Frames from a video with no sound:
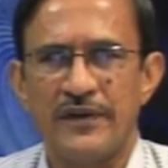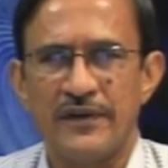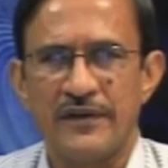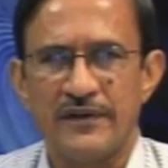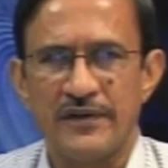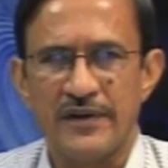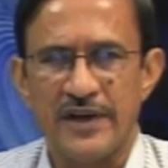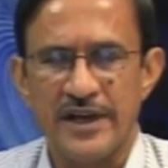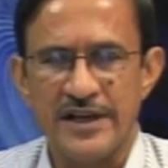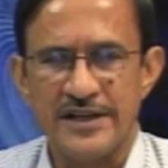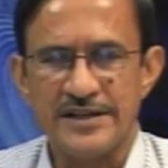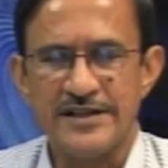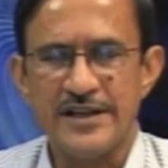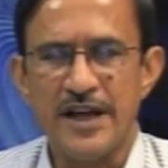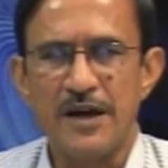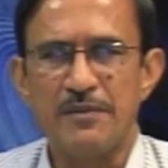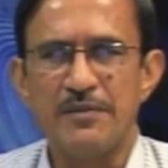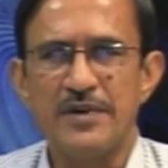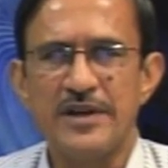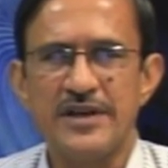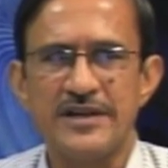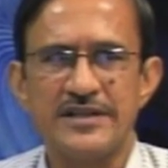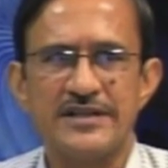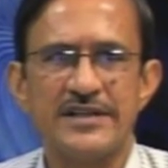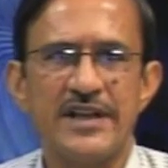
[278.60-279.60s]

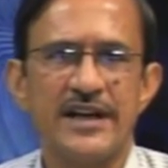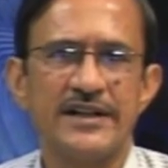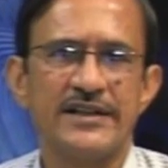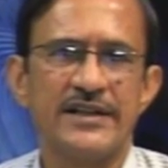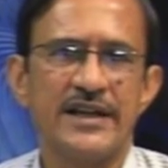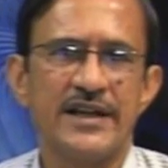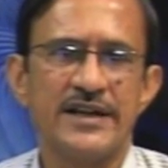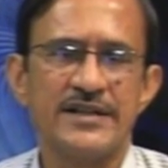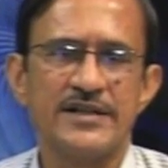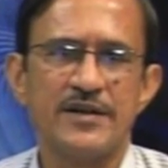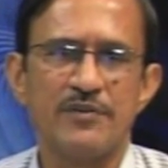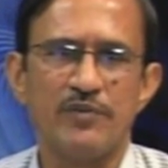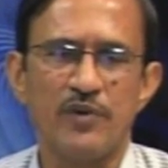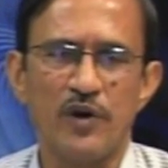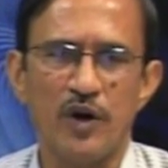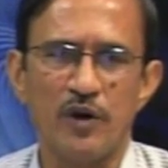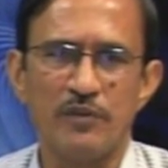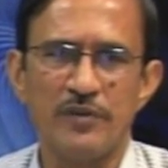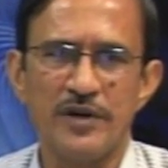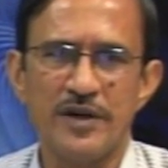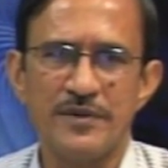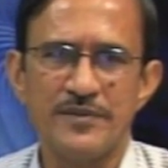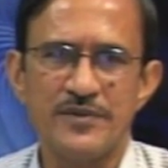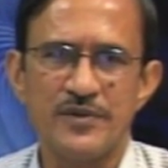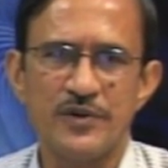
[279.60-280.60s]
establish that there is a
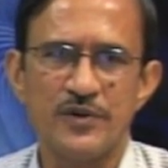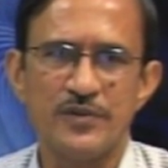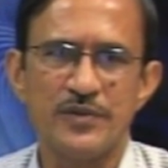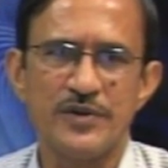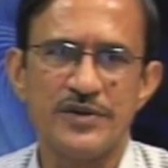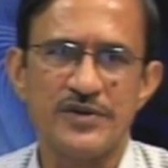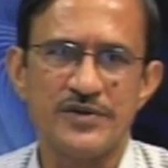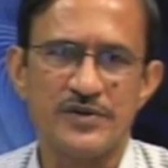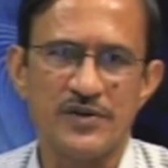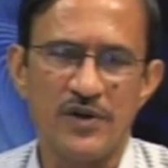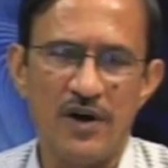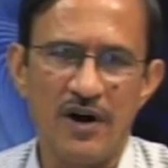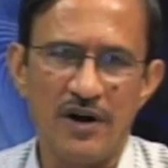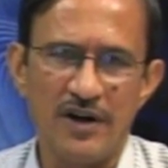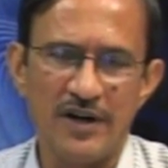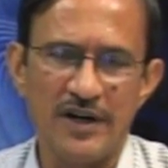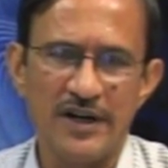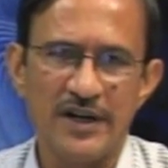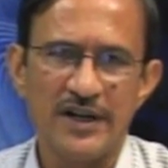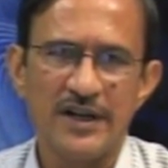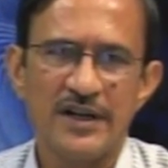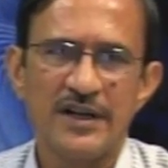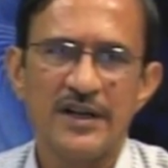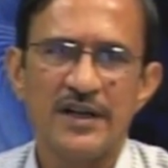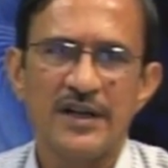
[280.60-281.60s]
problem to be solved,
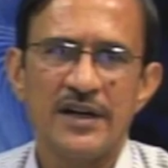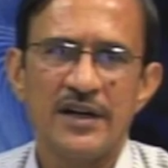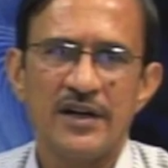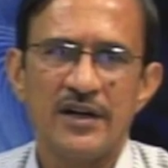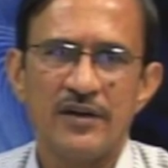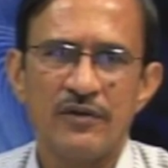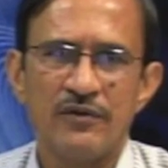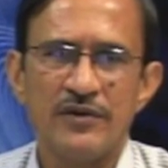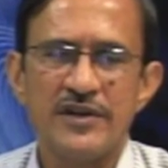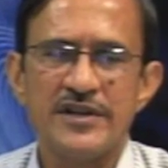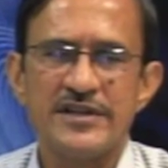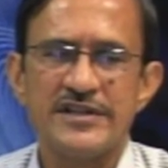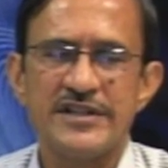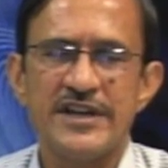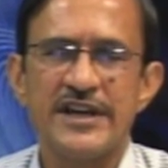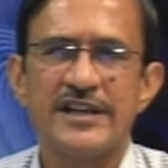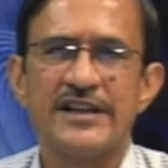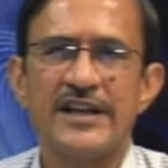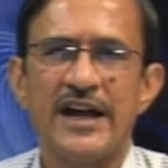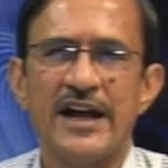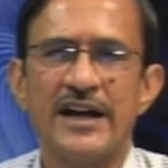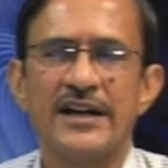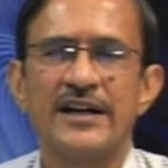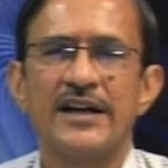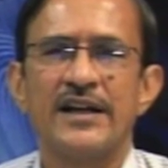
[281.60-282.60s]
we say
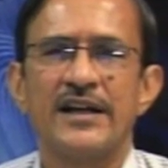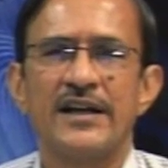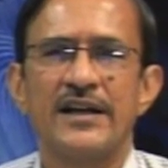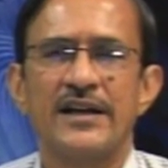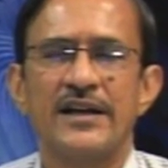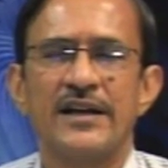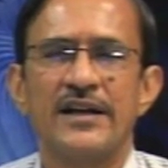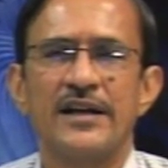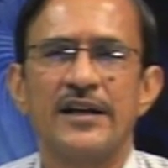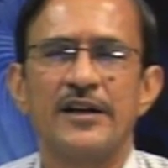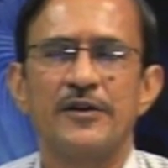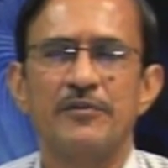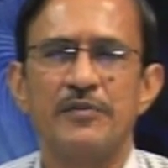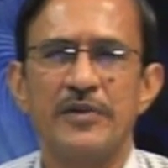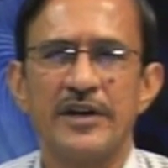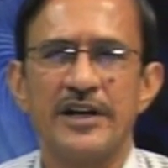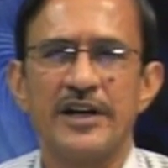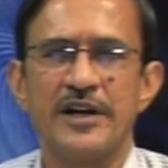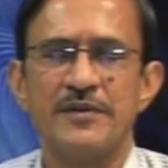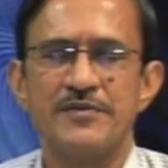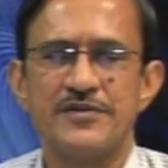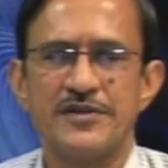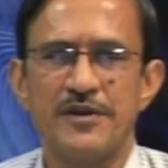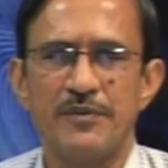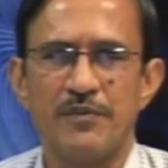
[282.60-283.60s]
that it
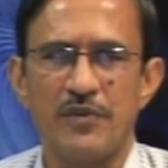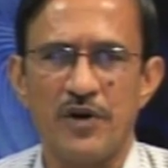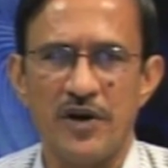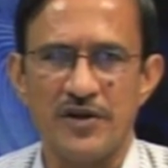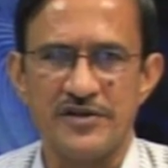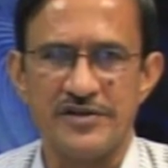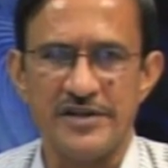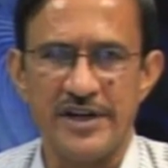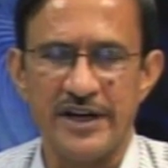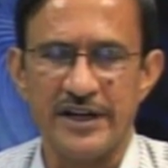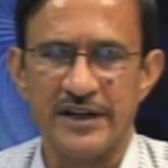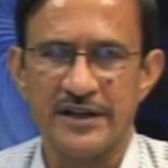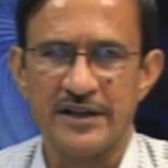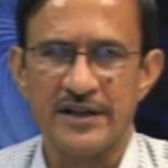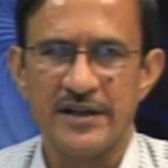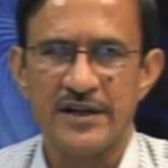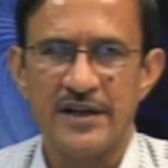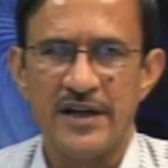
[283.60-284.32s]
becomes a project.